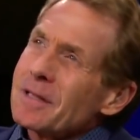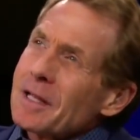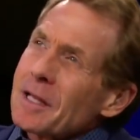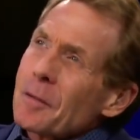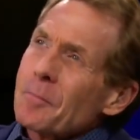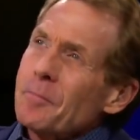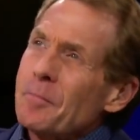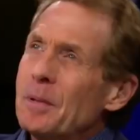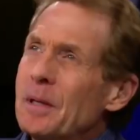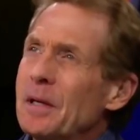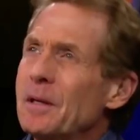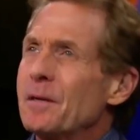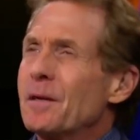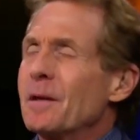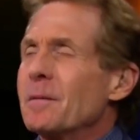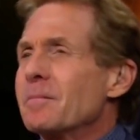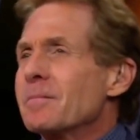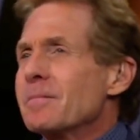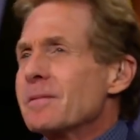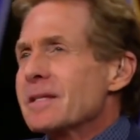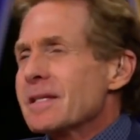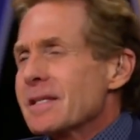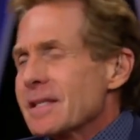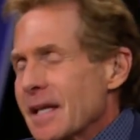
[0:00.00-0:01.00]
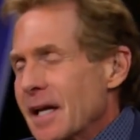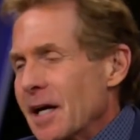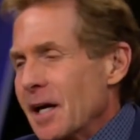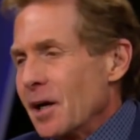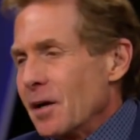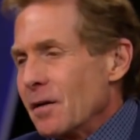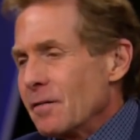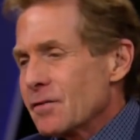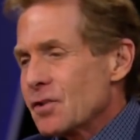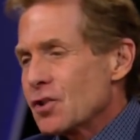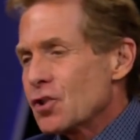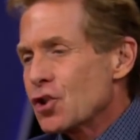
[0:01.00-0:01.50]
let them be
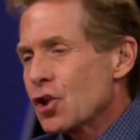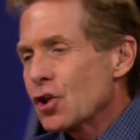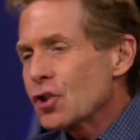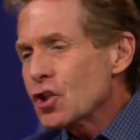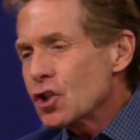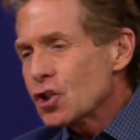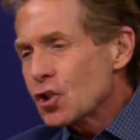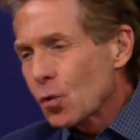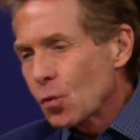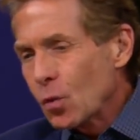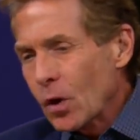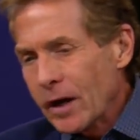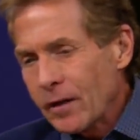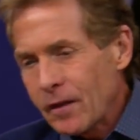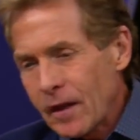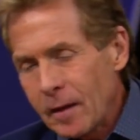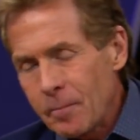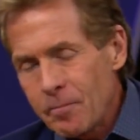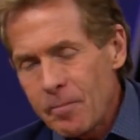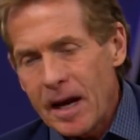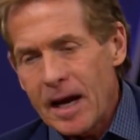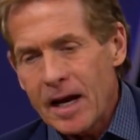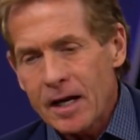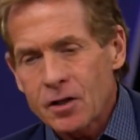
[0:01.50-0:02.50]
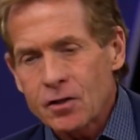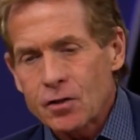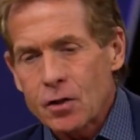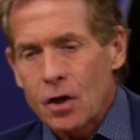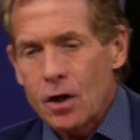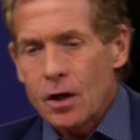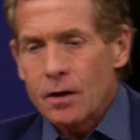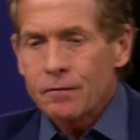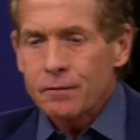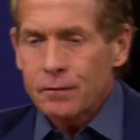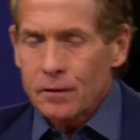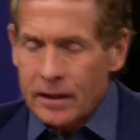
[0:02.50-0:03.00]
themselves, just the way they backed
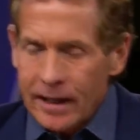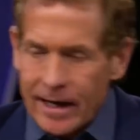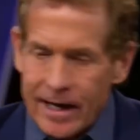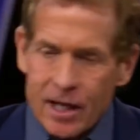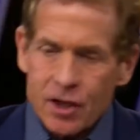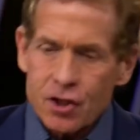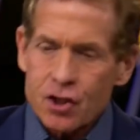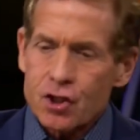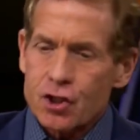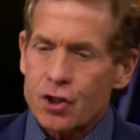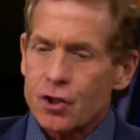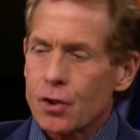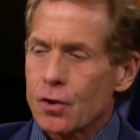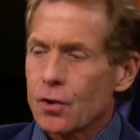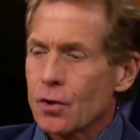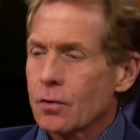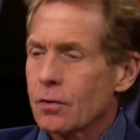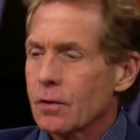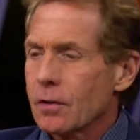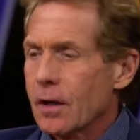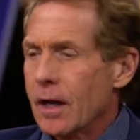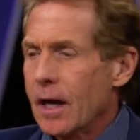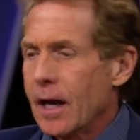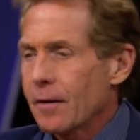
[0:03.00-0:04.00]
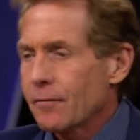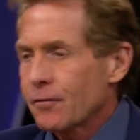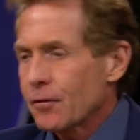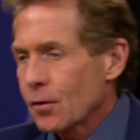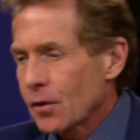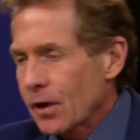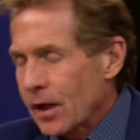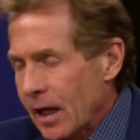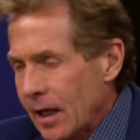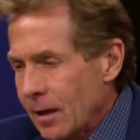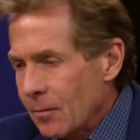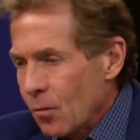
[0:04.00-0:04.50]
off last year after
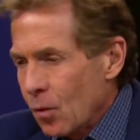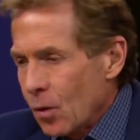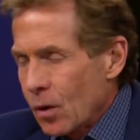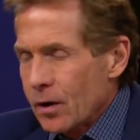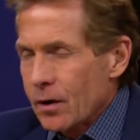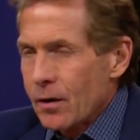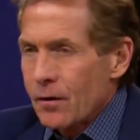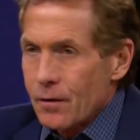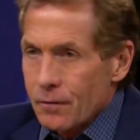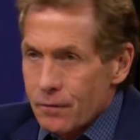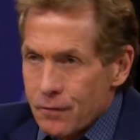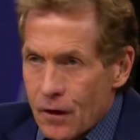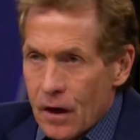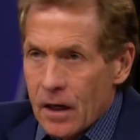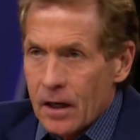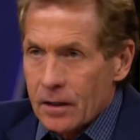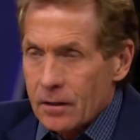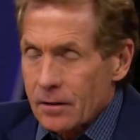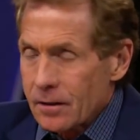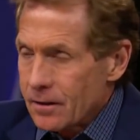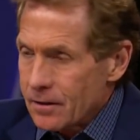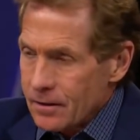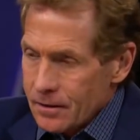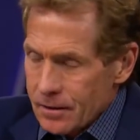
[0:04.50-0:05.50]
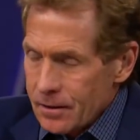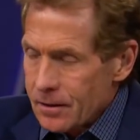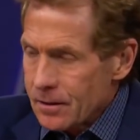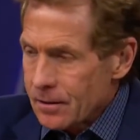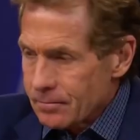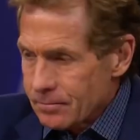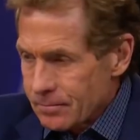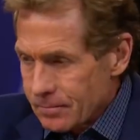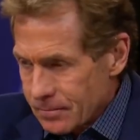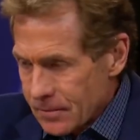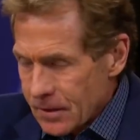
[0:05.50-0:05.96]
game one of the, uh, uh,